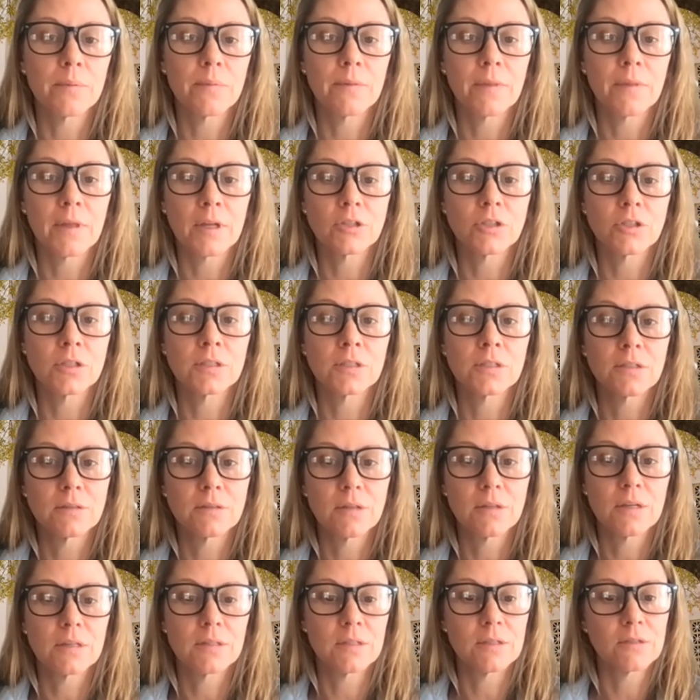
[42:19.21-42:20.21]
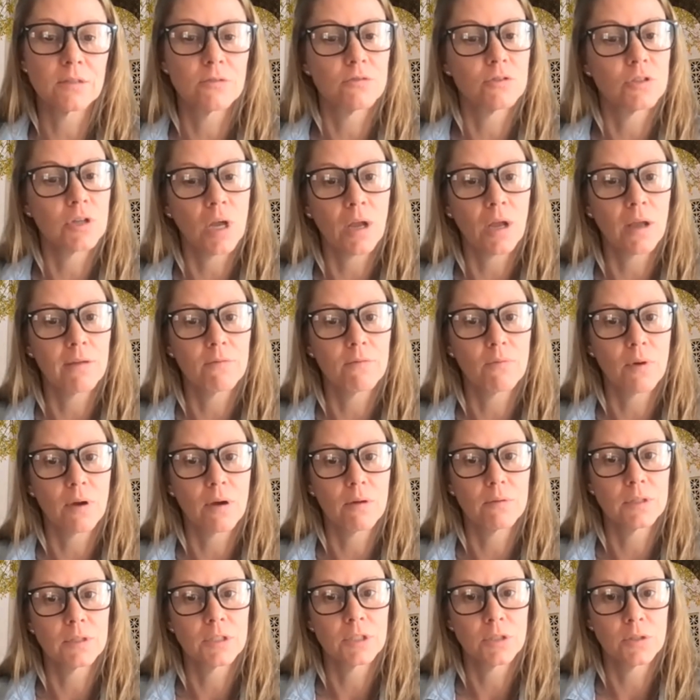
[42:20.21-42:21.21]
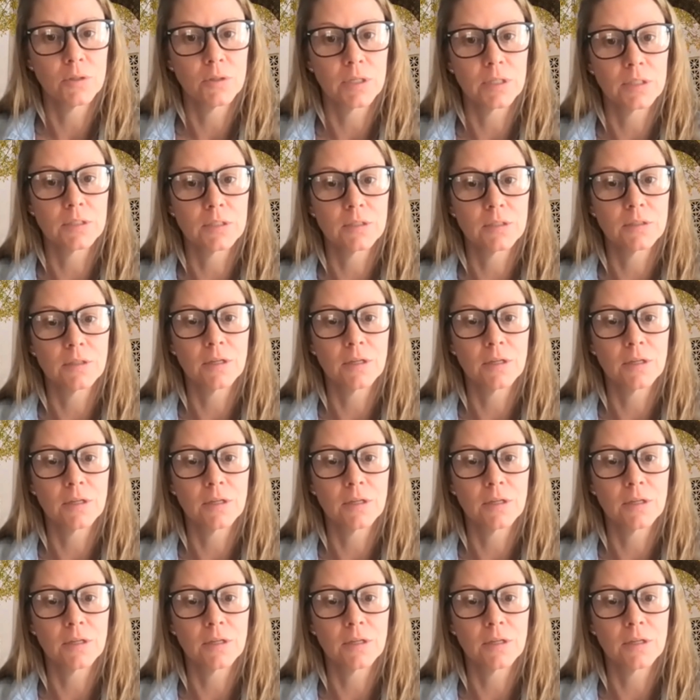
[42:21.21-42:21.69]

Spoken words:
that just doesn't jive well with students.